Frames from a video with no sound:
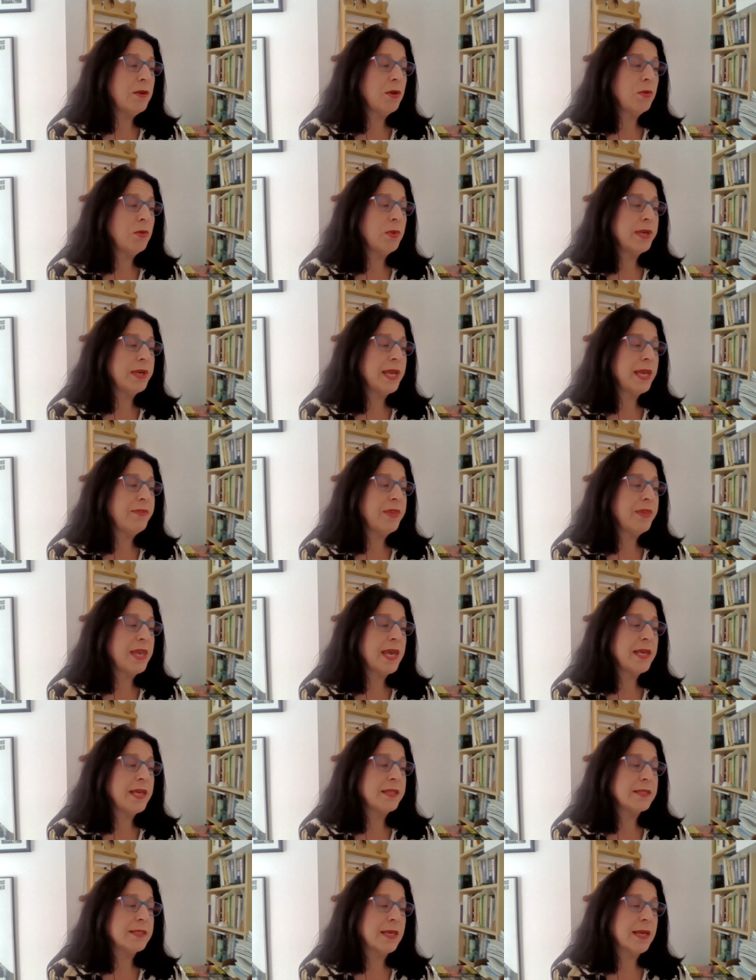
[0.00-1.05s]
no one had the
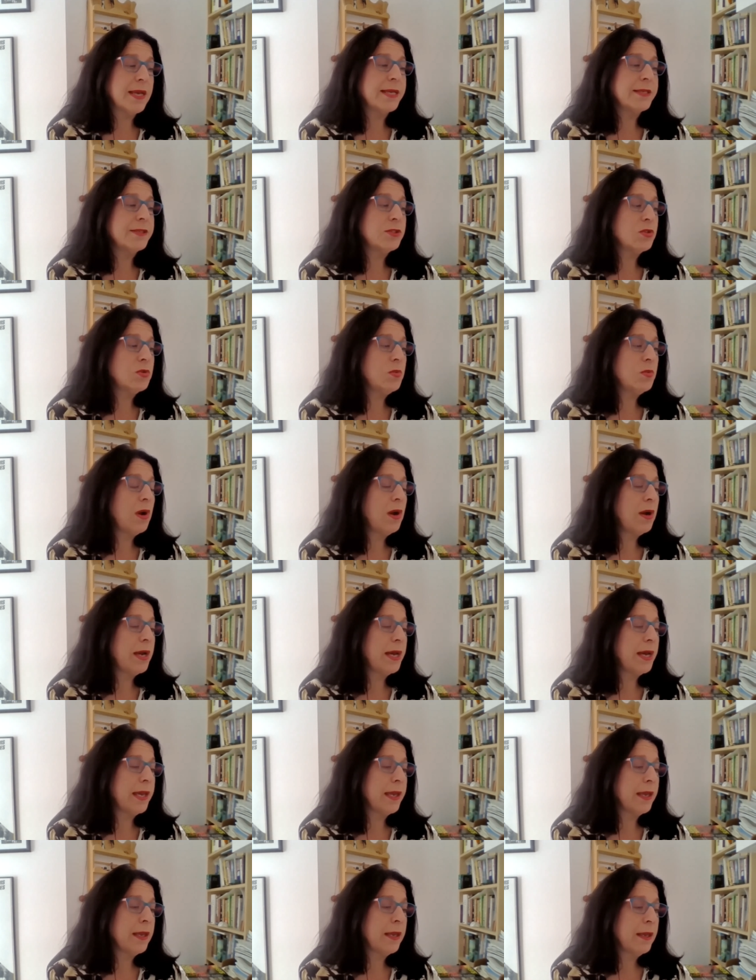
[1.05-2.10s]
answer as to why.